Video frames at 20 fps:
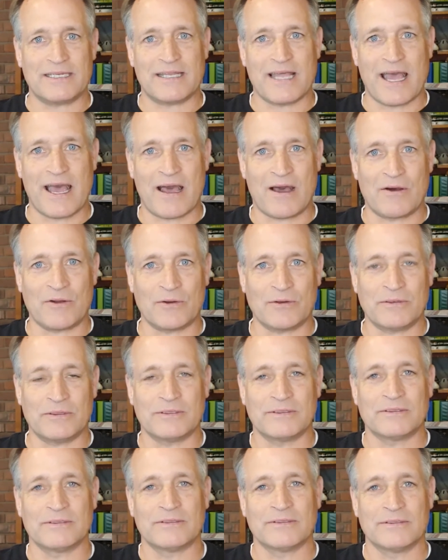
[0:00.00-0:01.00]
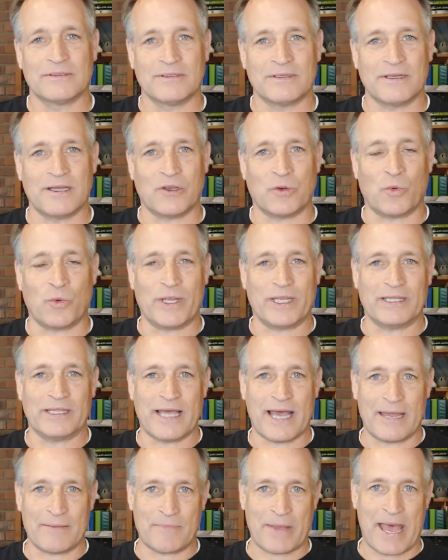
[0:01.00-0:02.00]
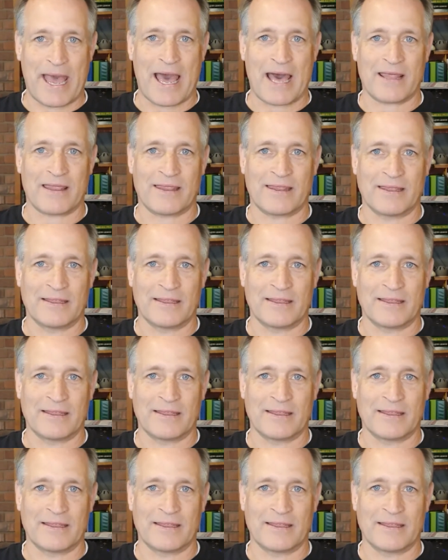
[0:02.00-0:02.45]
down and weed that path?